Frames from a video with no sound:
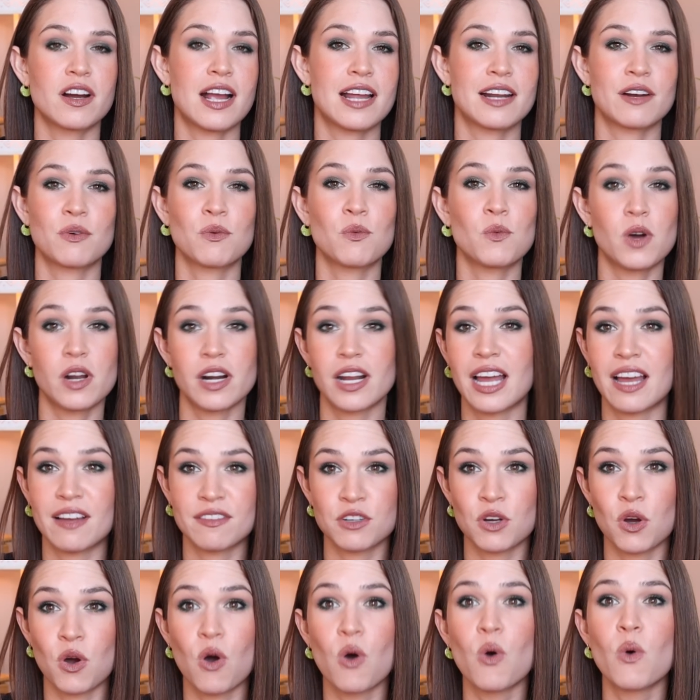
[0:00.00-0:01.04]
I don't want to have
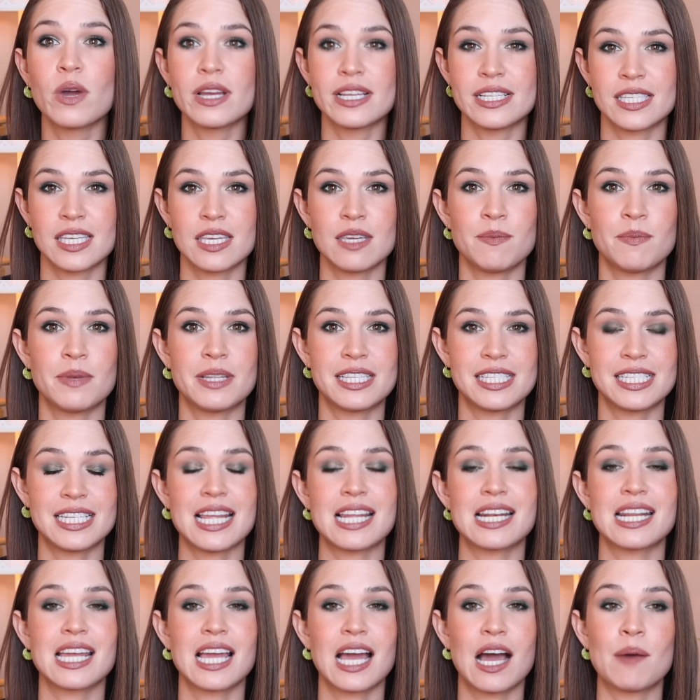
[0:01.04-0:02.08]
to always keep it
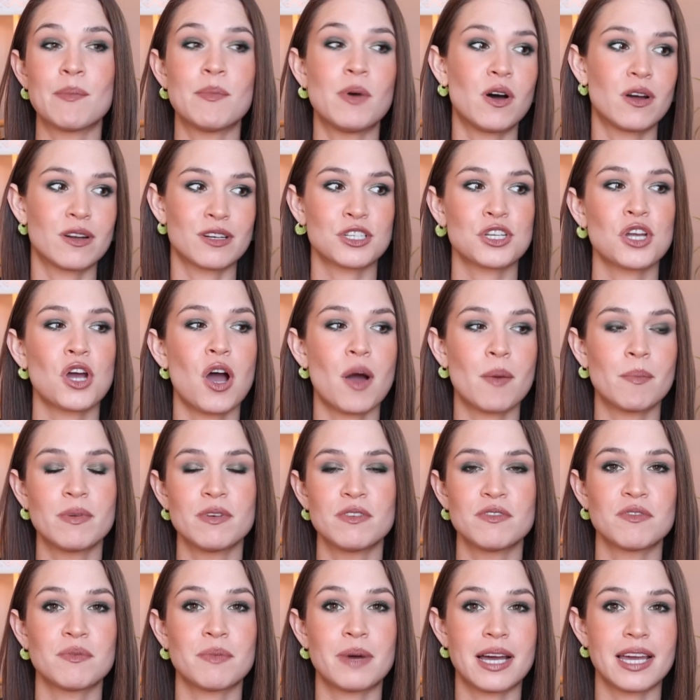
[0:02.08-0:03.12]
standing up on top
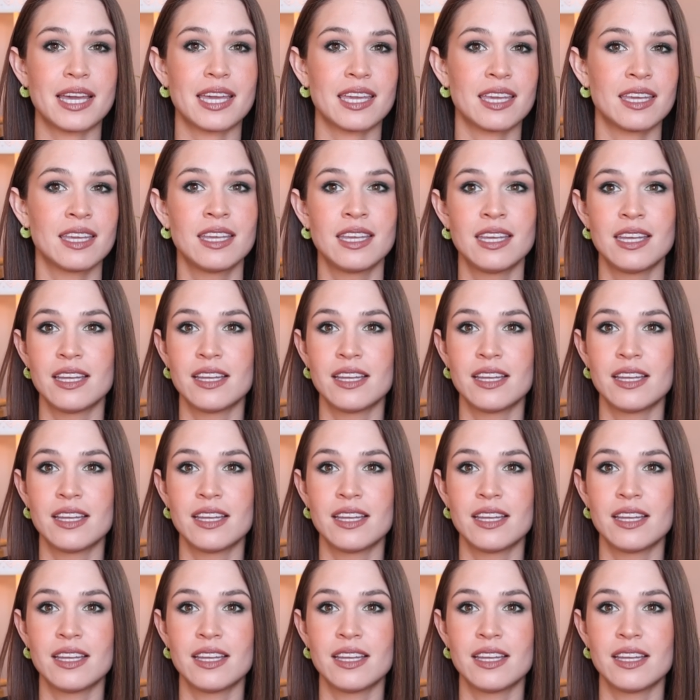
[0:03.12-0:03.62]
of my